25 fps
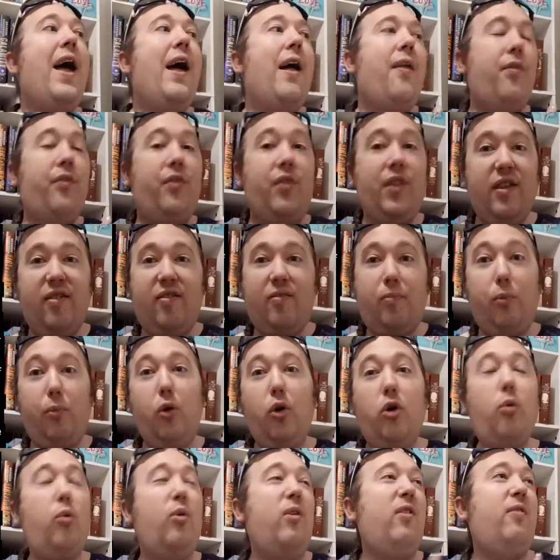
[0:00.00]
This
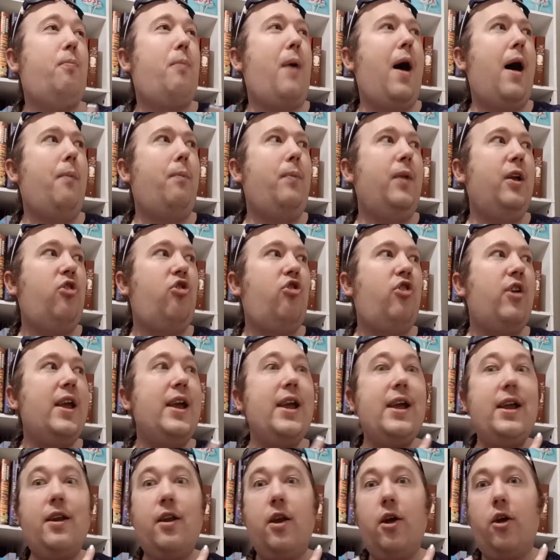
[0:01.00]
book was published
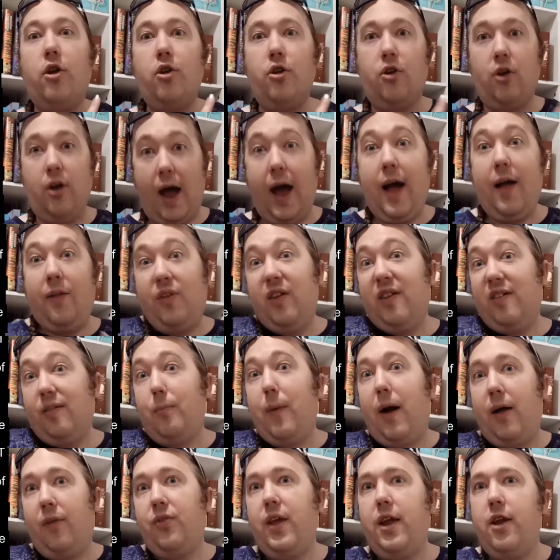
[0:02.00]
in uh, this
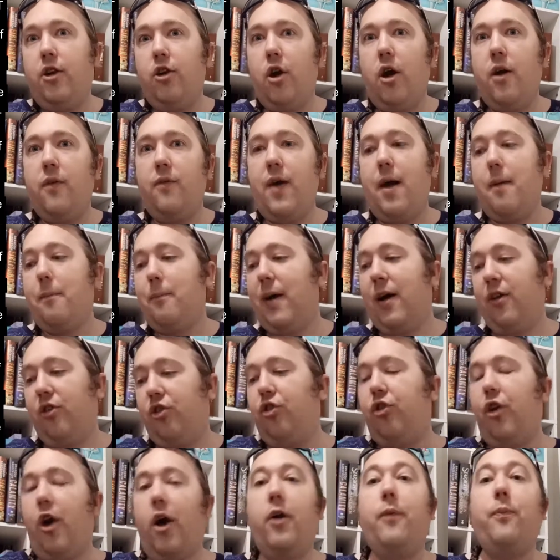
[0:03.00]
month, in November,
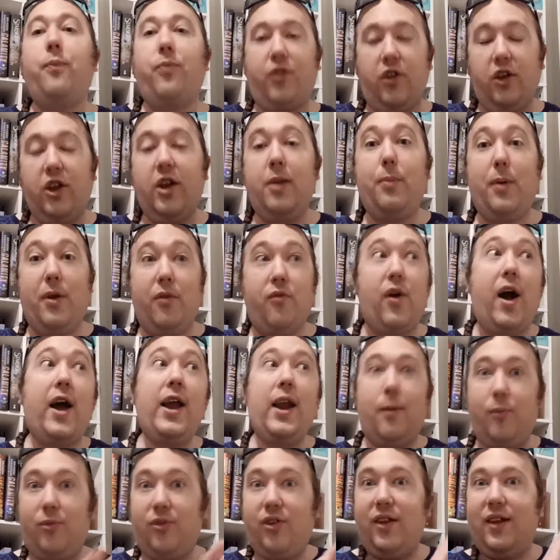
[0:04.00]
so you'd be right
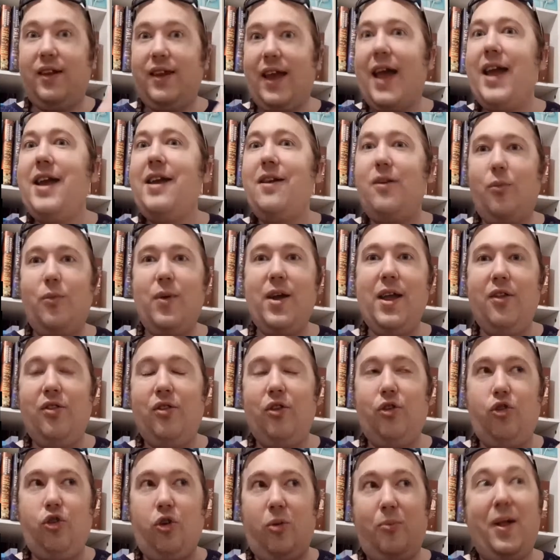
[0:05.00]
up to date
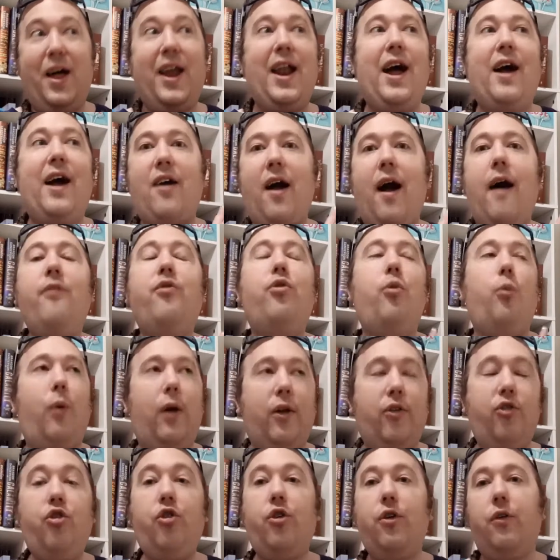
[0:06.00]
with Stormlight Archives
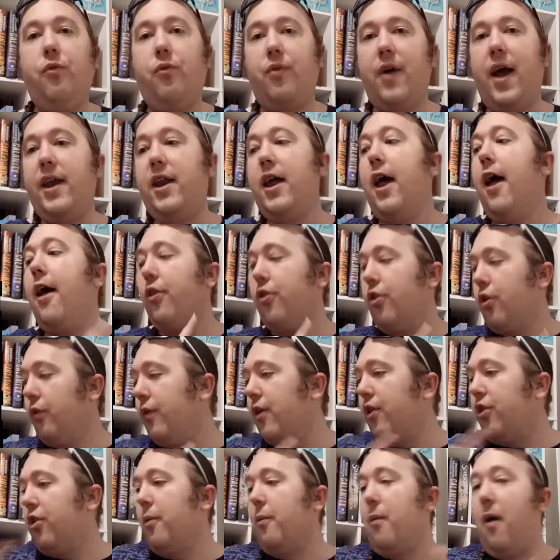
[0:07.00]
once you've read The
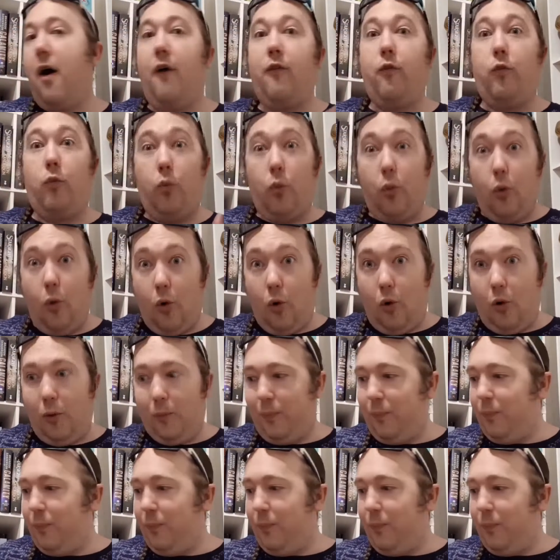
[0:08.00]
Rhythm of War.